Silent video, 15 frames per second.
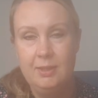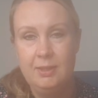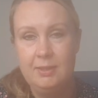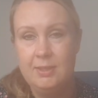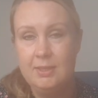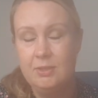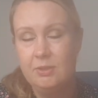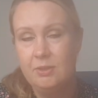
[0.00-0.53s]
in
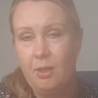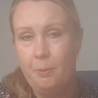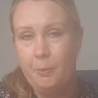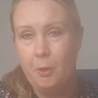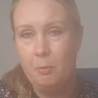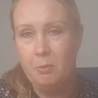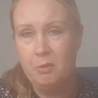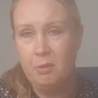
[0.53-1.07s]
this
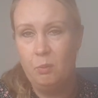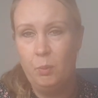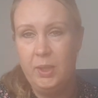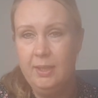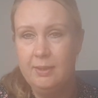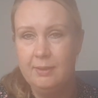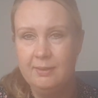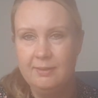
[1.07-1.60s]
upcoming
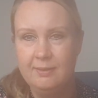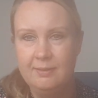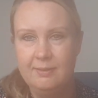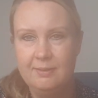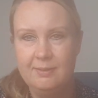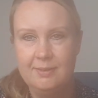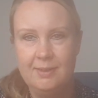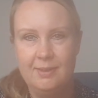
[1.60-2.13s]
week.
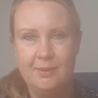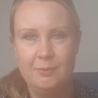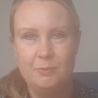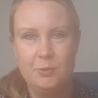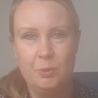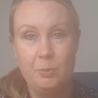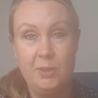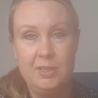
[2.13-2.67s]

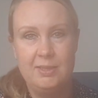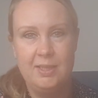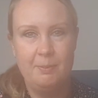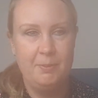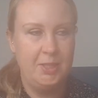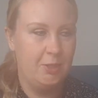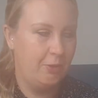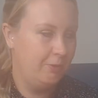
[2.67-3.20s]
So please
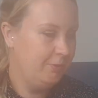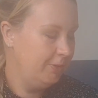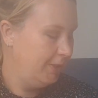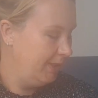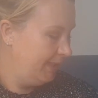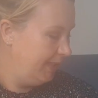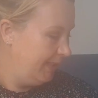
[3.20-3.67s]
let me know.